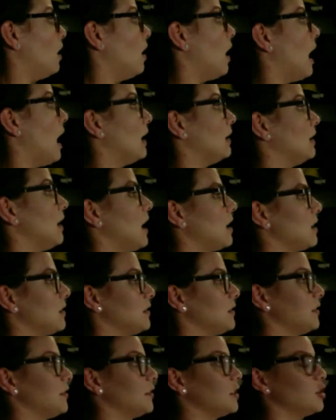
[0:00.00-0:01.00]
a lot of
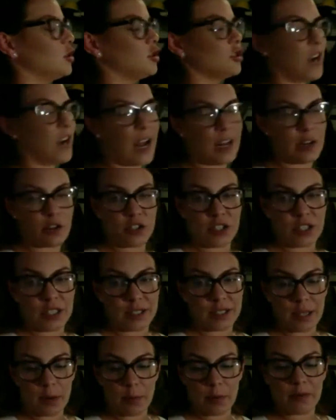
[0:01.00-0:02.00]
different strategies
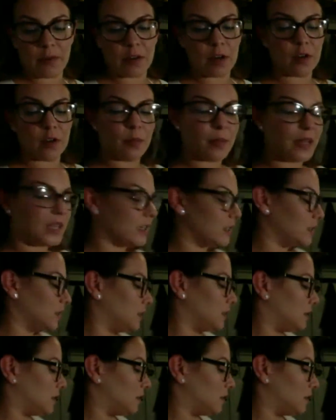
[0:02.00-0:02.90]
that we've learned, because